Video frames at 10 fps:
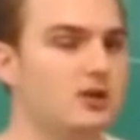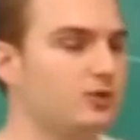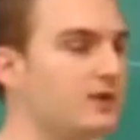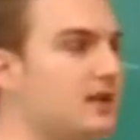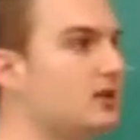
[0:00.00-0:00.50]

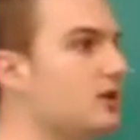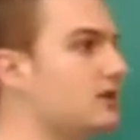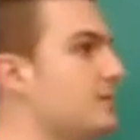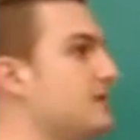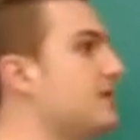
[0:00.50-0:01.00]
So we can look
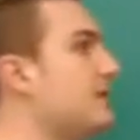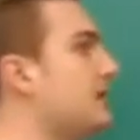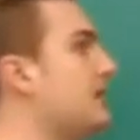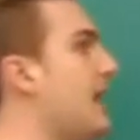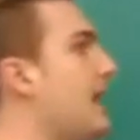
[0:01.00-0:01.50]

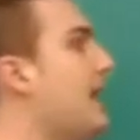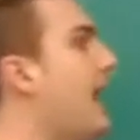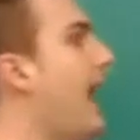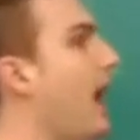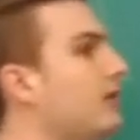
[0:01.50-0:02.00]
specifically at
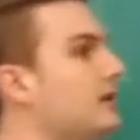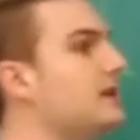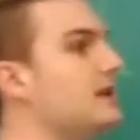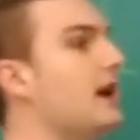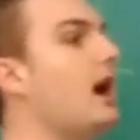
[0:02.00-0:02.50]
how did
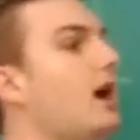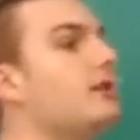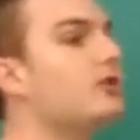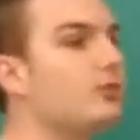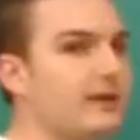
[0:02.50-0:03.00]
the
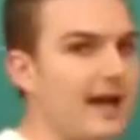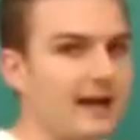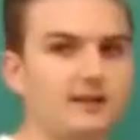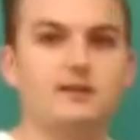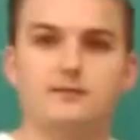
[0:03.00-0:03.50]
other
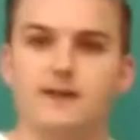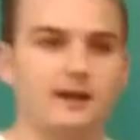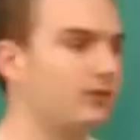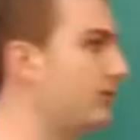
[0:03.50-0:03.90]
reactant affect the